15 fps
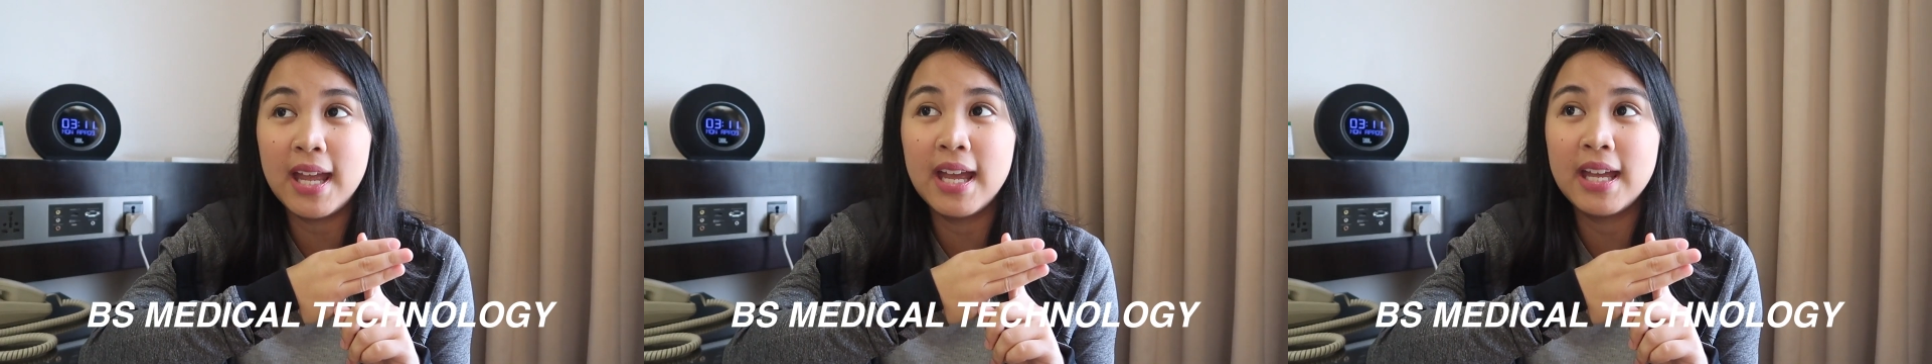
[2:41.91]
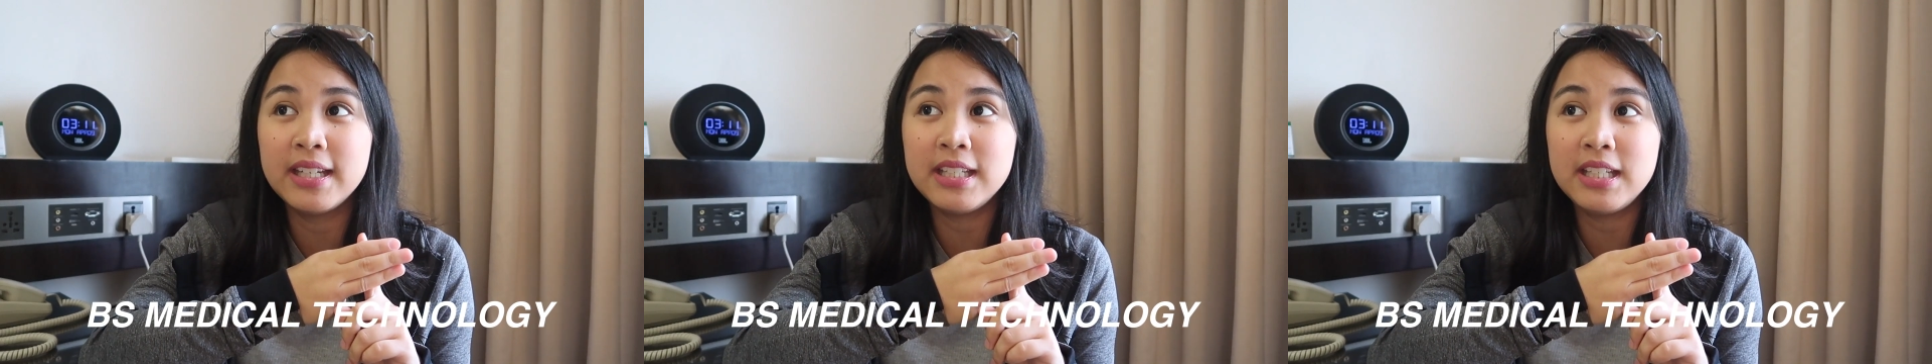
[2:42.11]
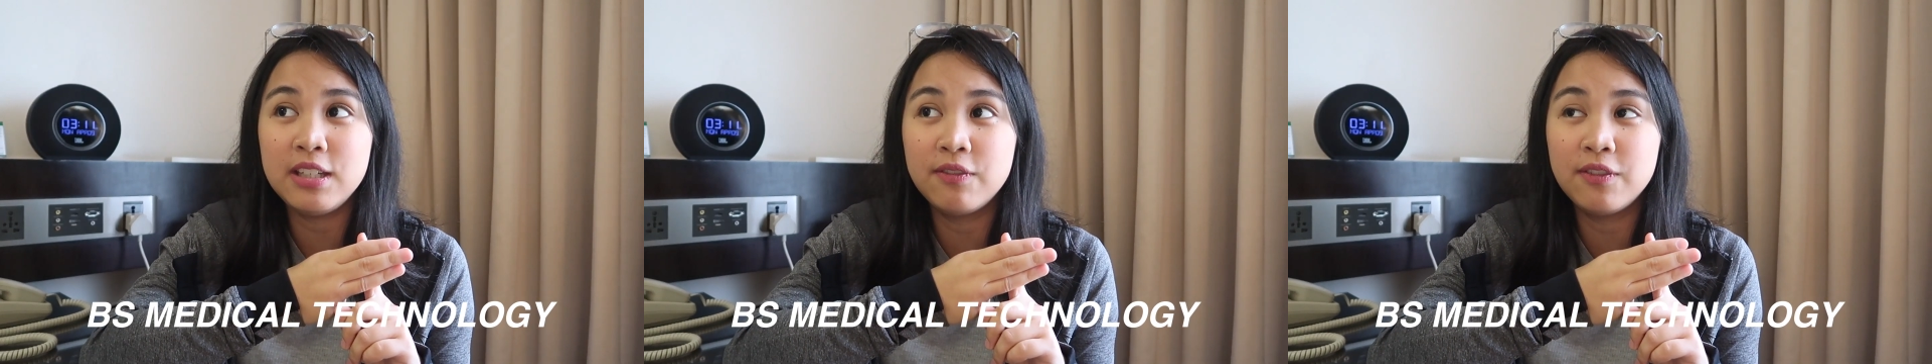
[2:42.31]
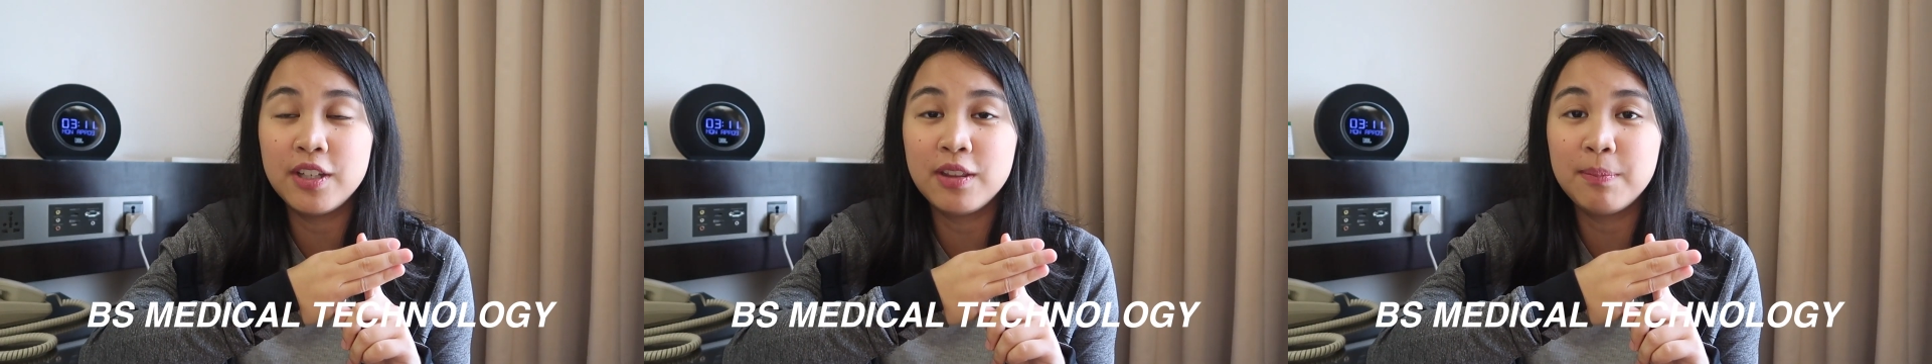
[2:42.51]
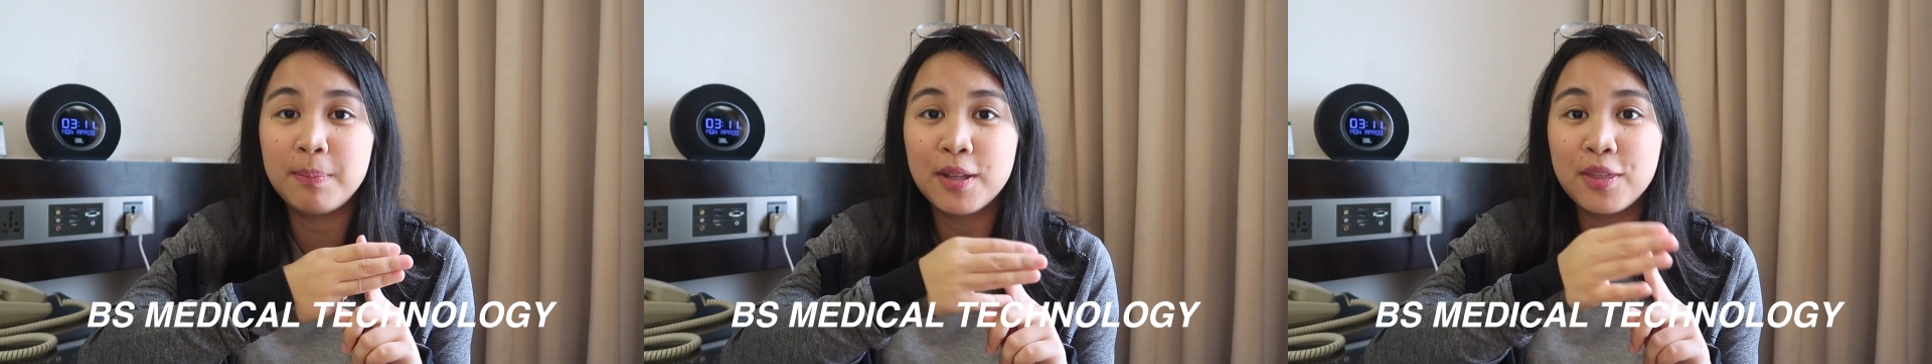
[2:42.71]
and
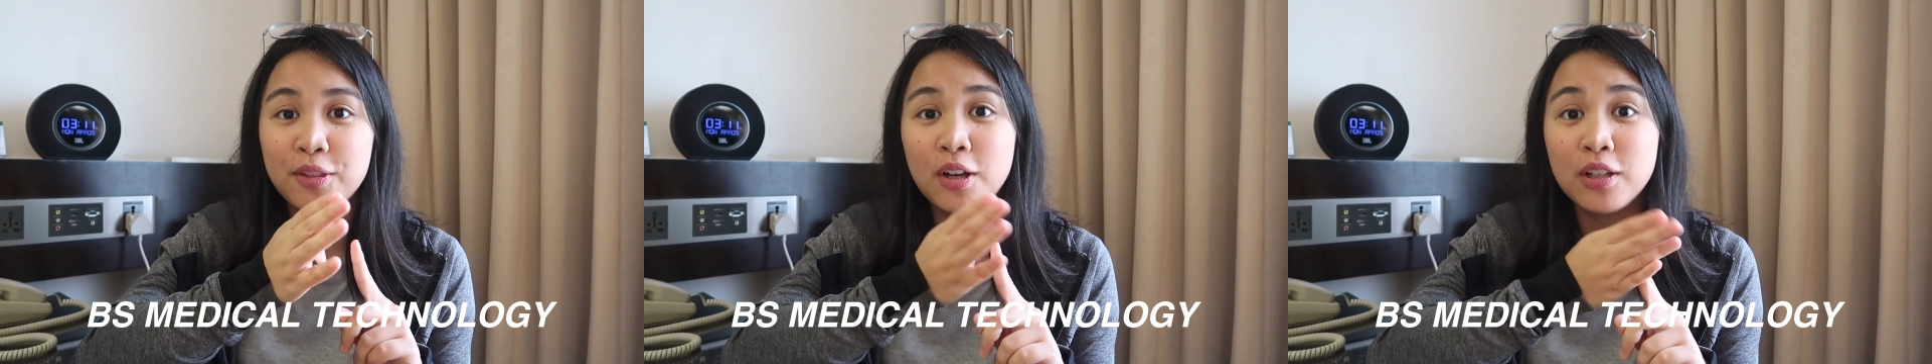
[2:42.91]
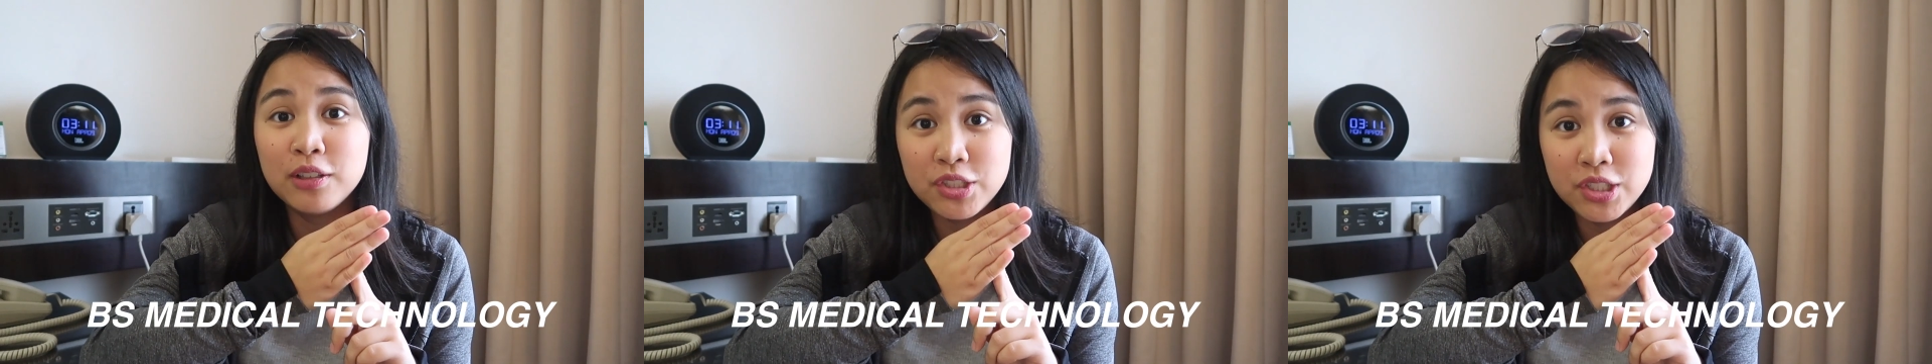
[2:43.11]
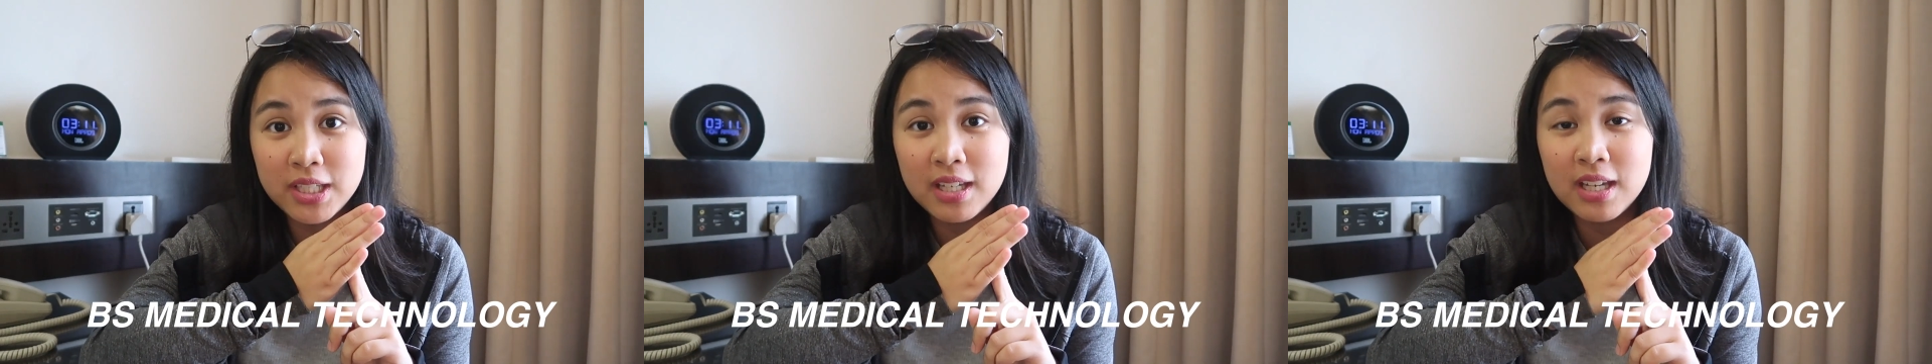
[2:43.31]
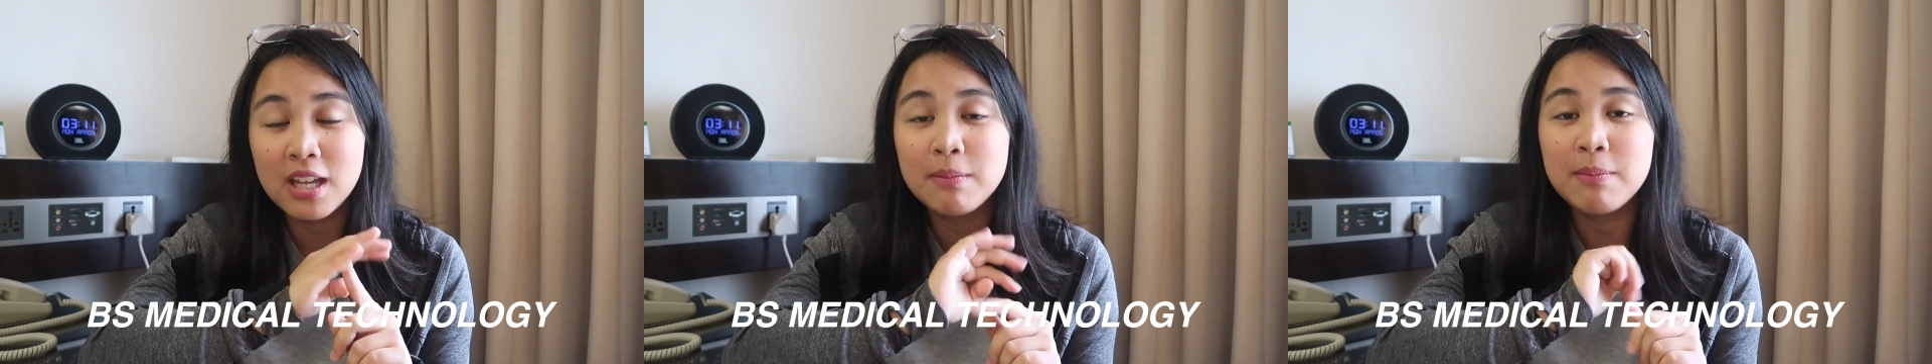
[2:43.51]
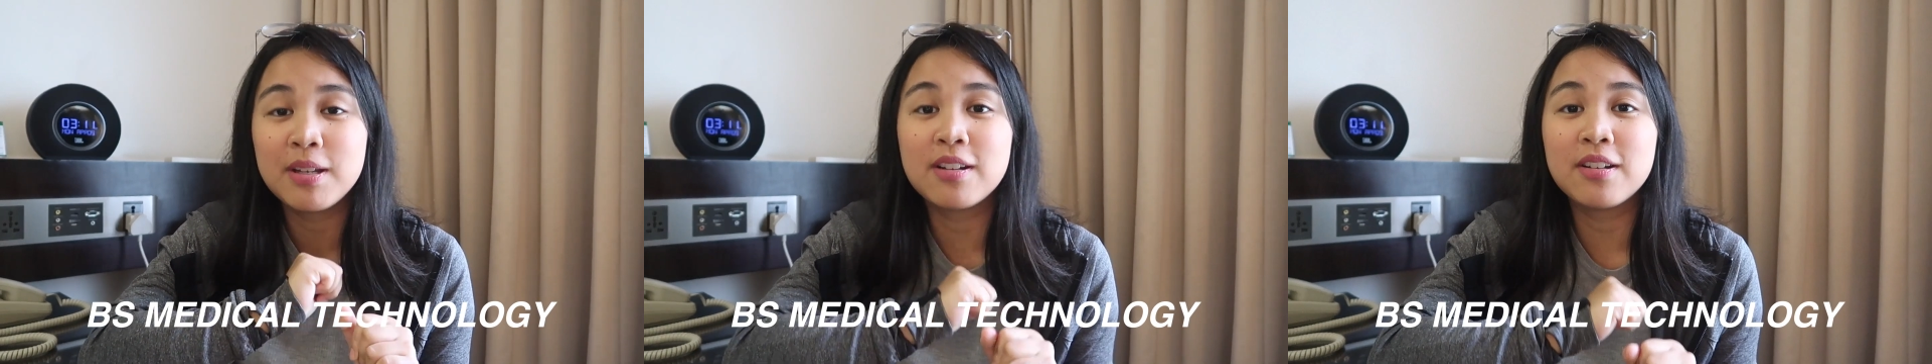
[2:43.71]
even pathology,
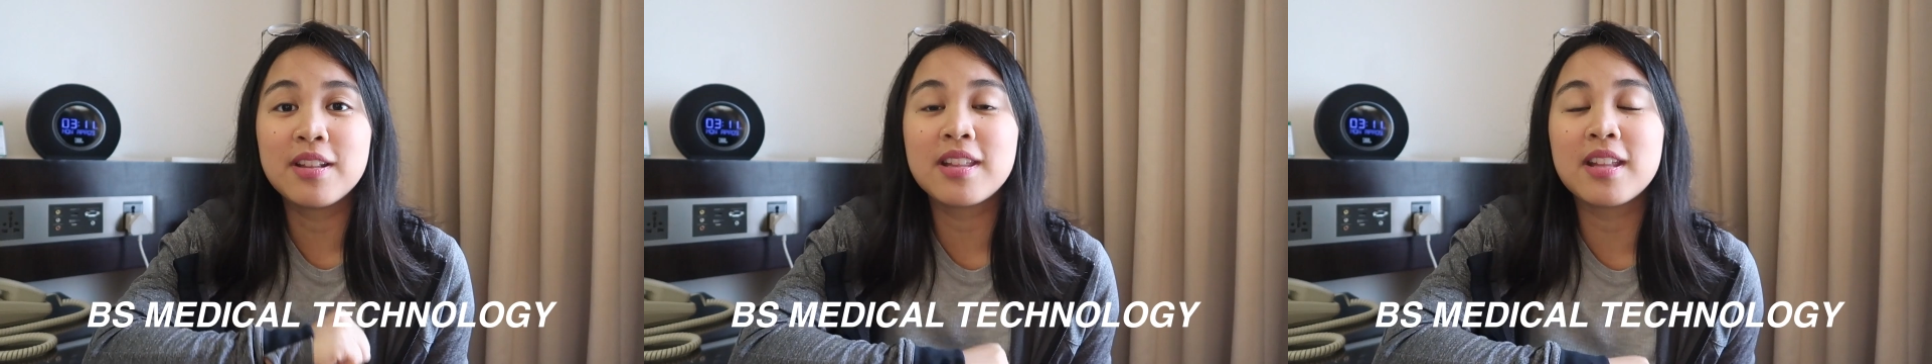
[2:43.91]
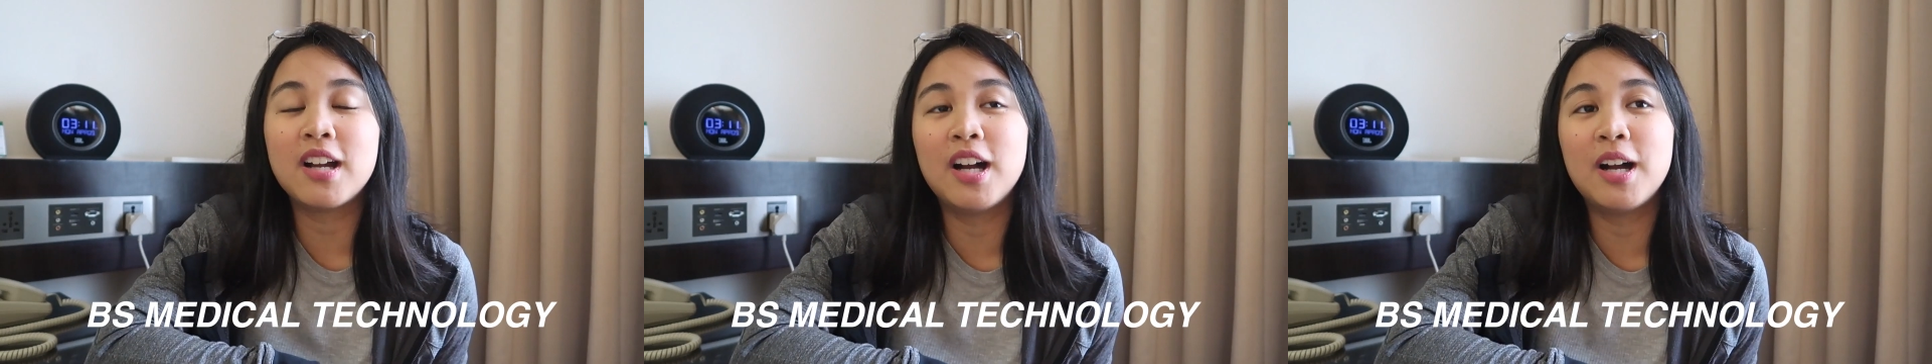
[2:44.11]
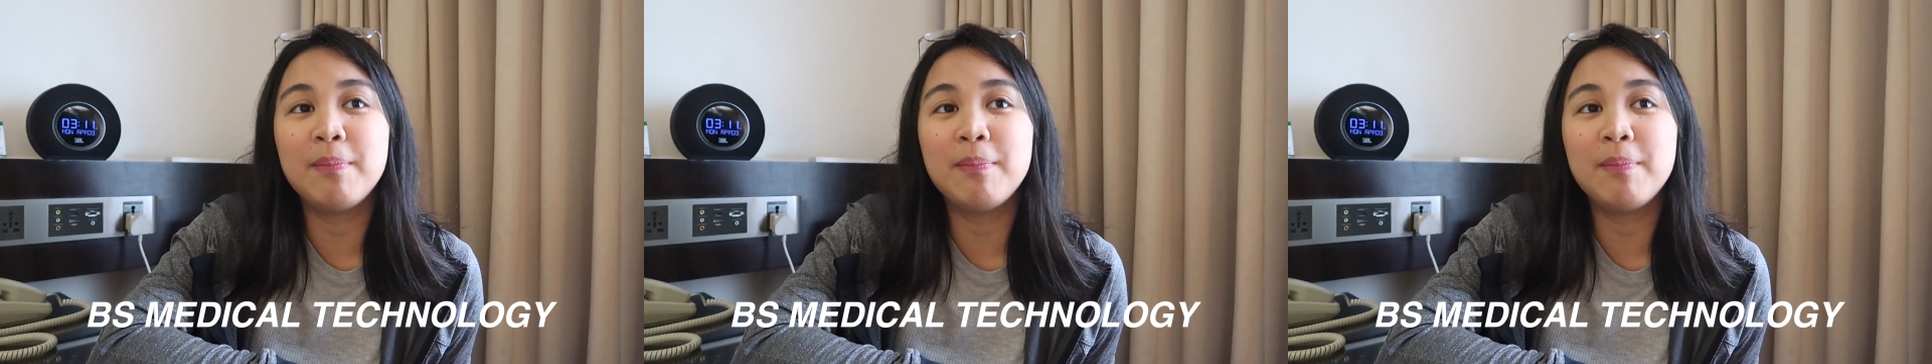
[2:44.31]
because